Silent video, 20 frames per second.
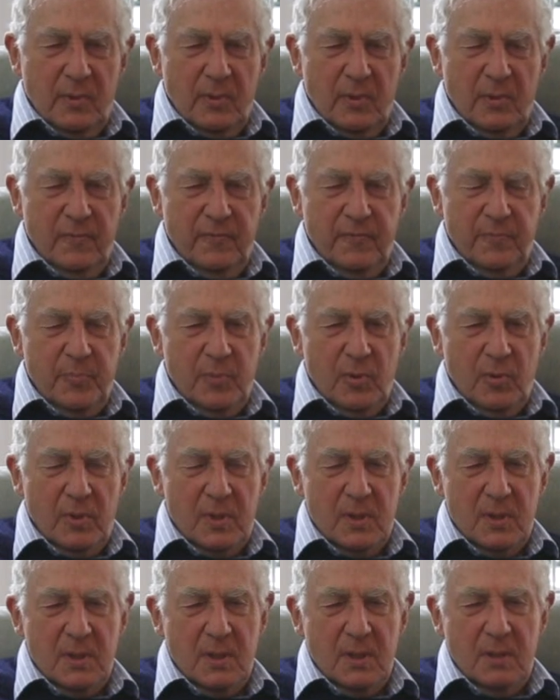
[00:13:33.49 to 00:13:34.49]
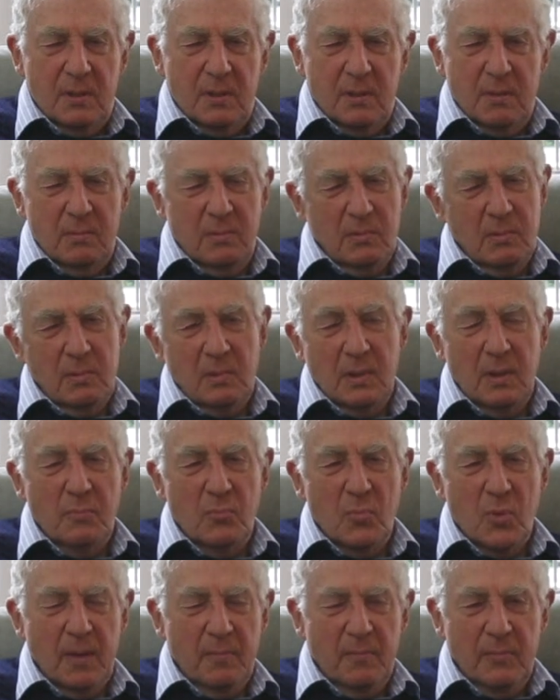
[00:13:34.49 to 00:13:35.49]
of boys in,
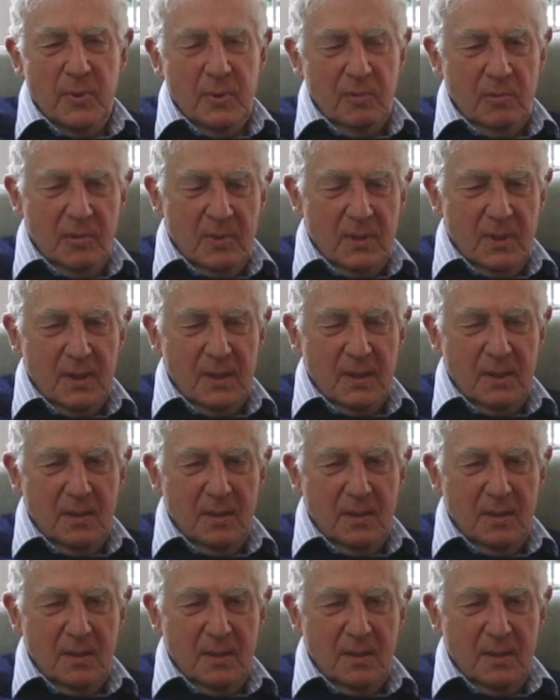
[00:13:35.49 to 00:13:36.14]
in one building